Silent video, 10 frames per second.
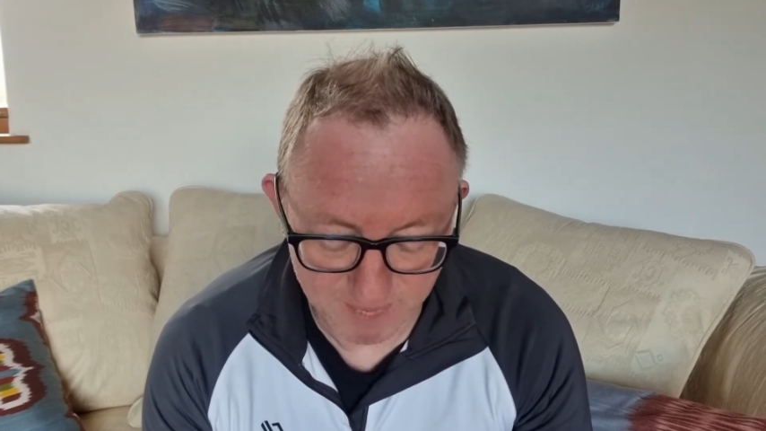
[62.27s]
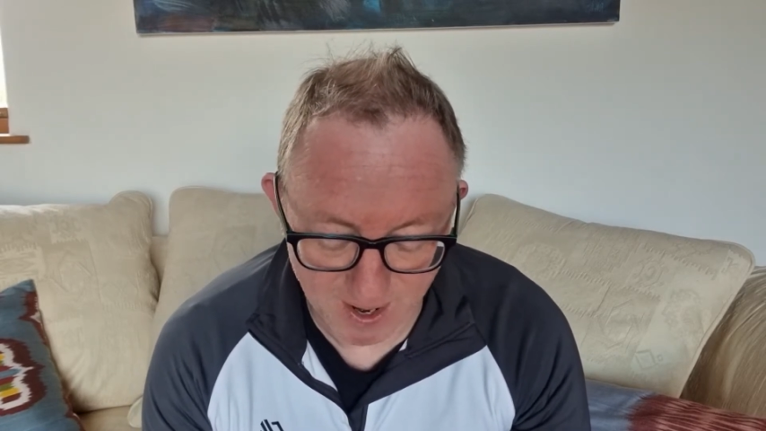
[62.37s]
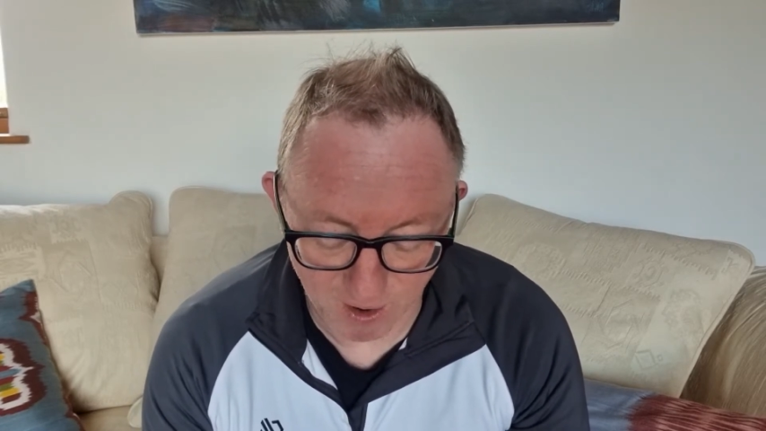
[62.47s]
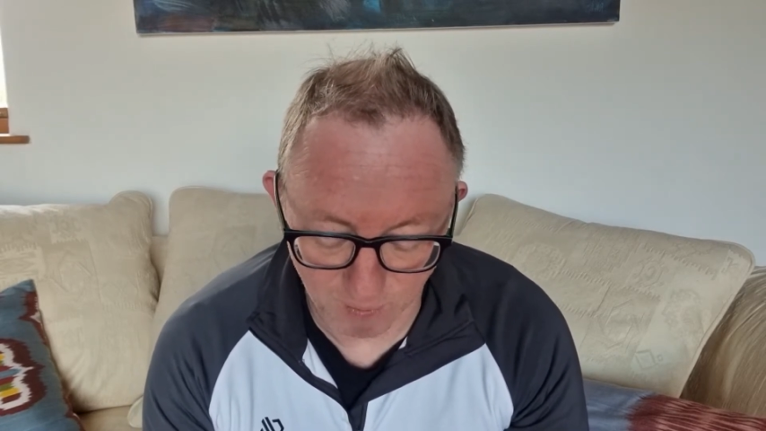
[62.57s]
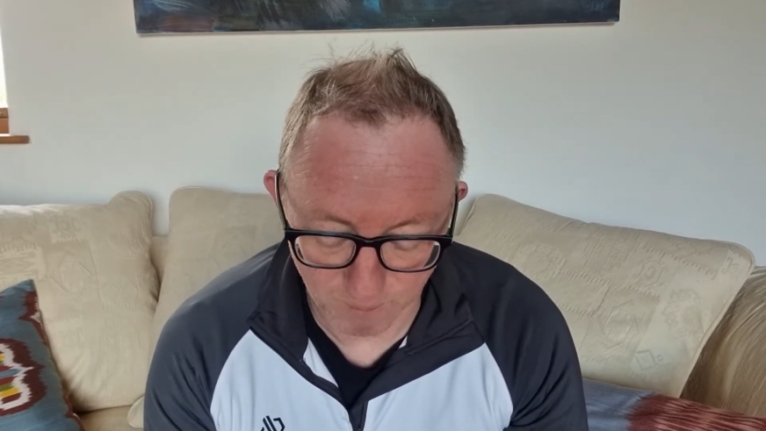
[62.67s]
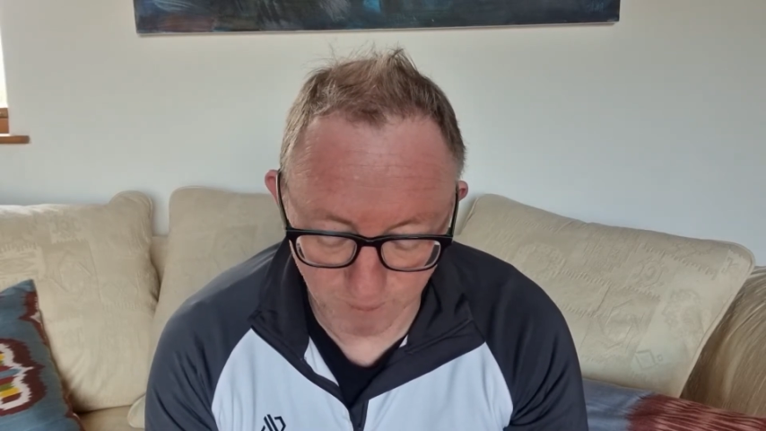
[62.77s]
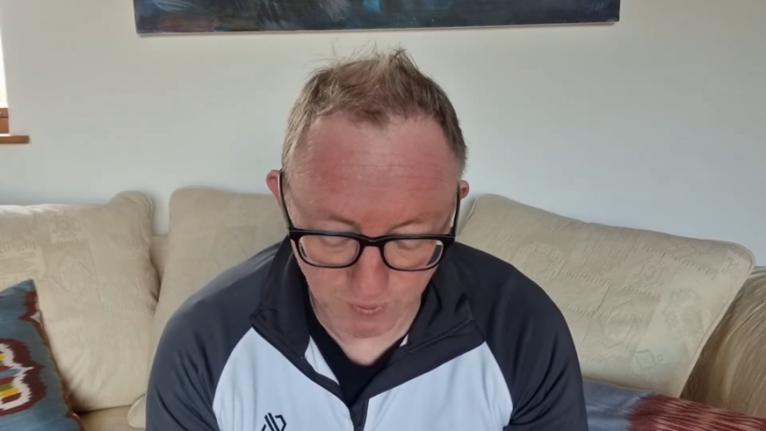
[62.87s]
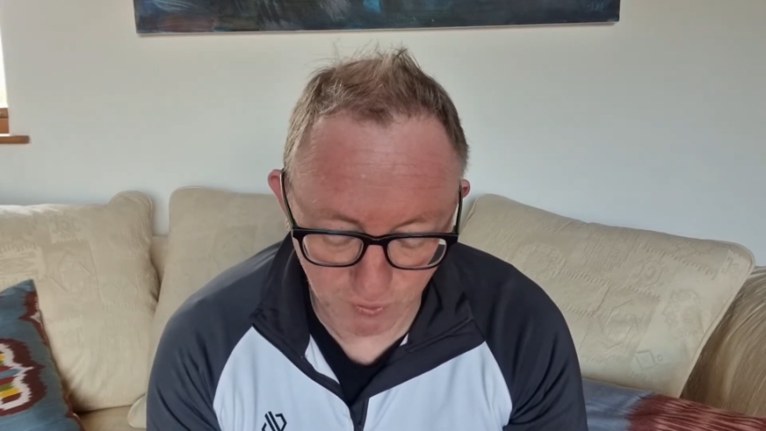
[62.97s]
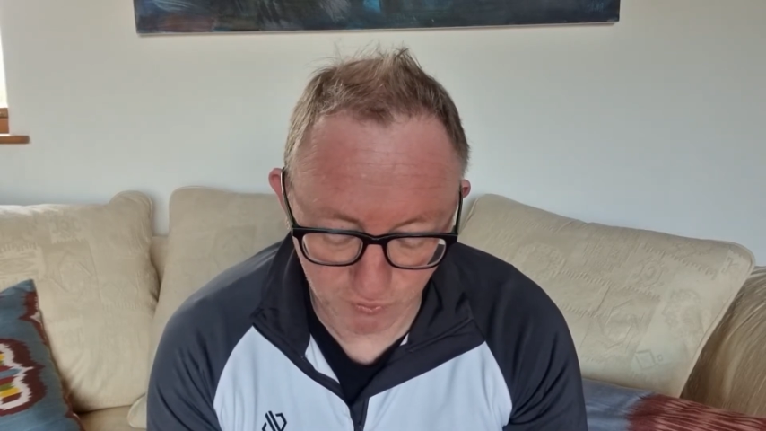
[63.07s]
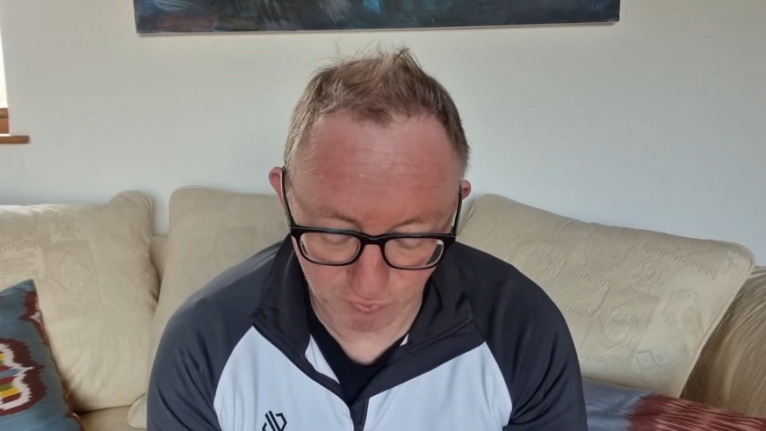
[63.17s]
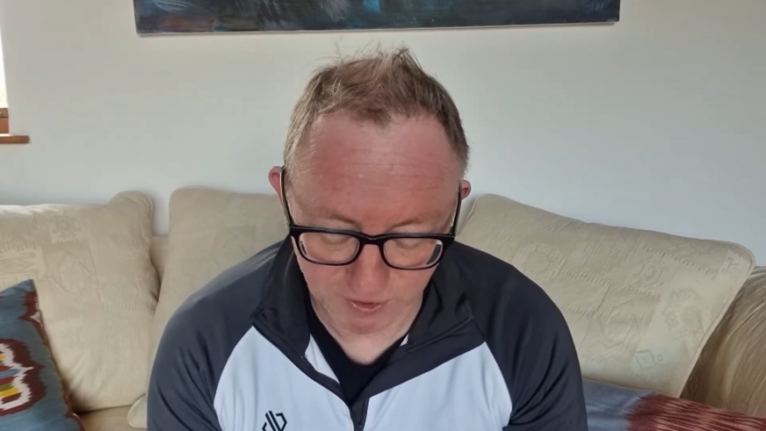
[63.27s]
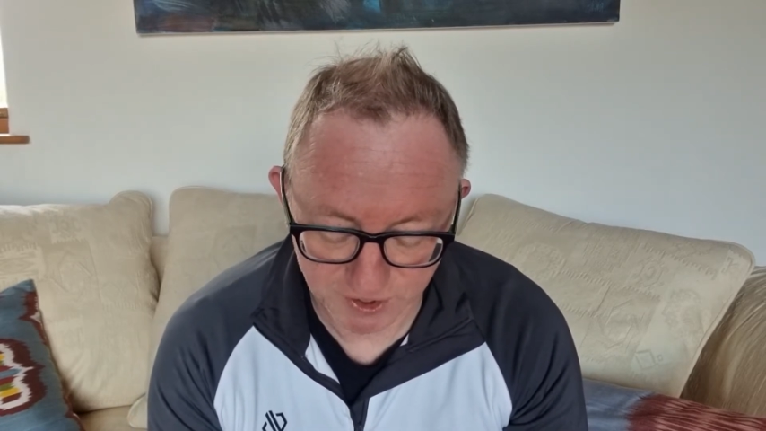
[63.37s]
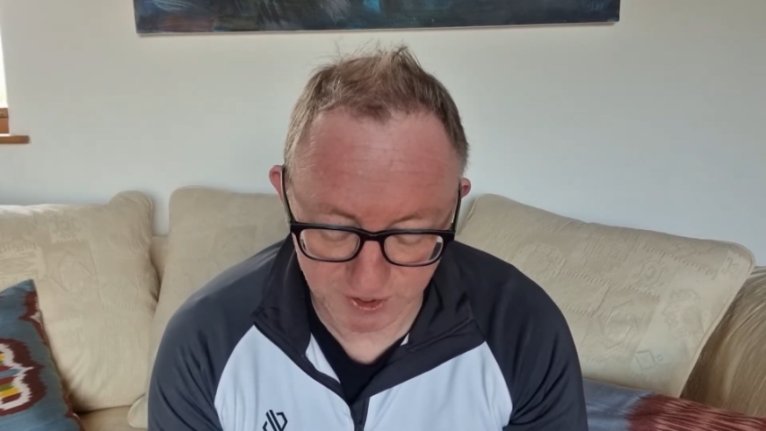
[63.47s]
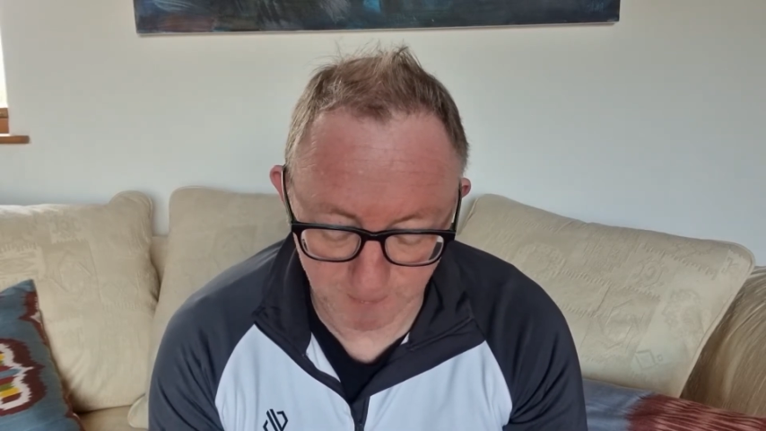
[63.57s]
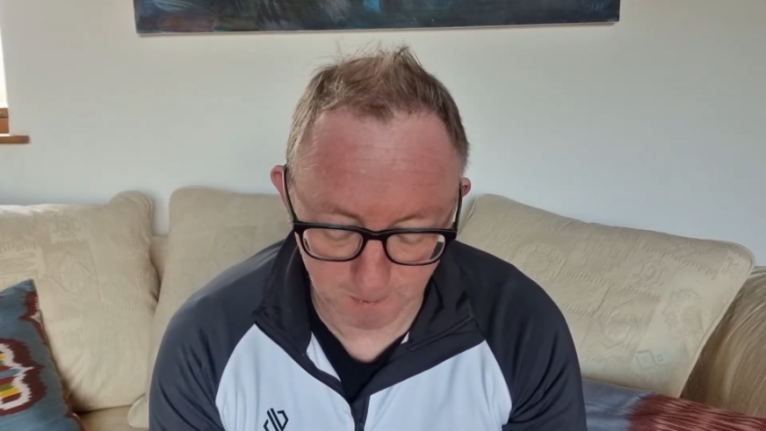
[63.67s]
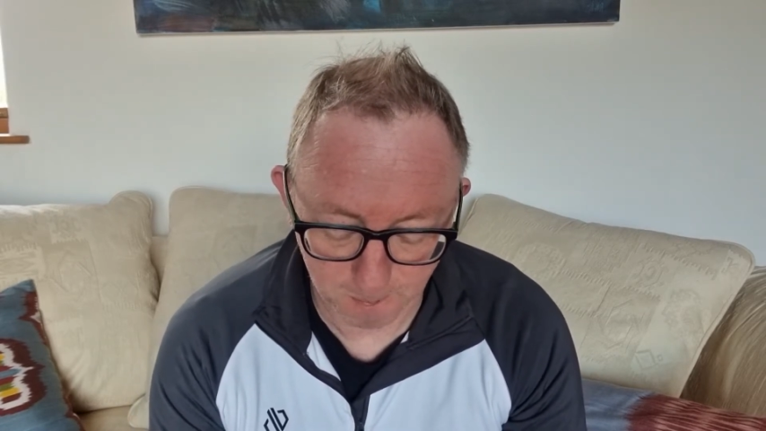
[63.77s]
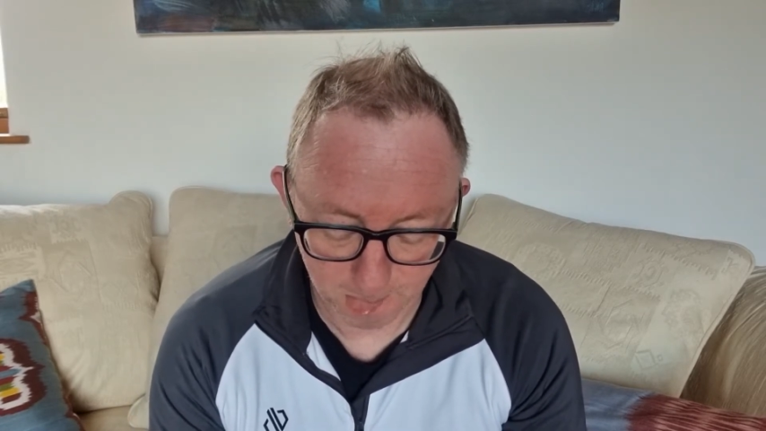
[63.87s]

now, you trust him